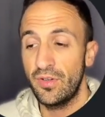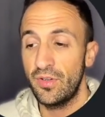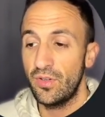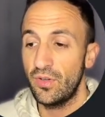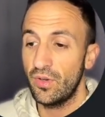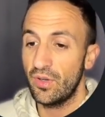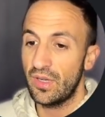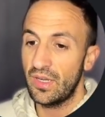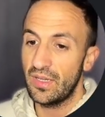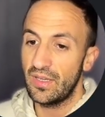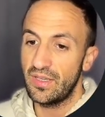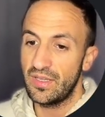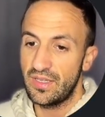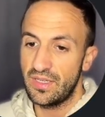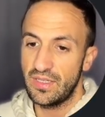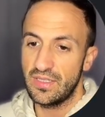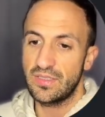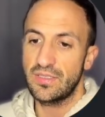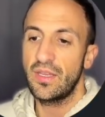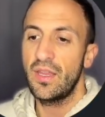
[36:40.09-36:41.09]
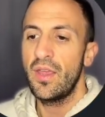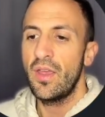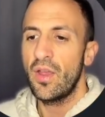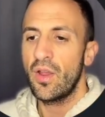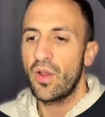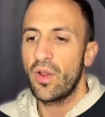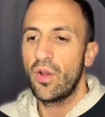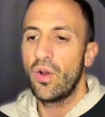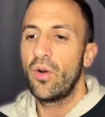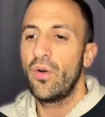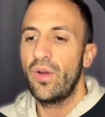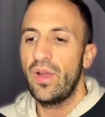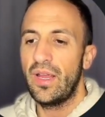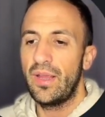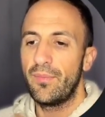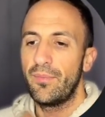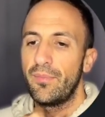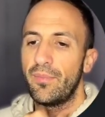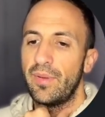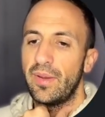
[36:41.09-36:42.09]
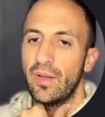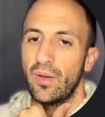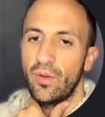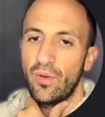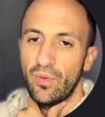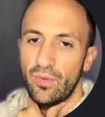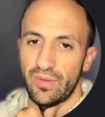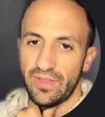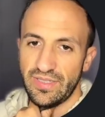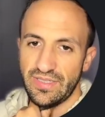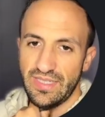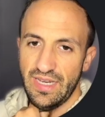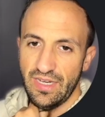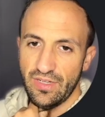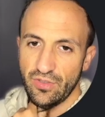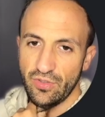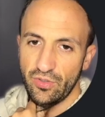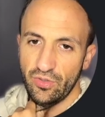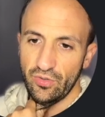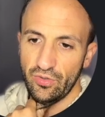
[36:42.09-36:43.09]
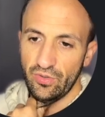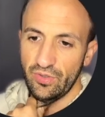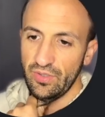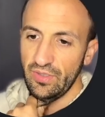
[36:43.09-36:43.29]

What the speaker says: You can just go and build all the sections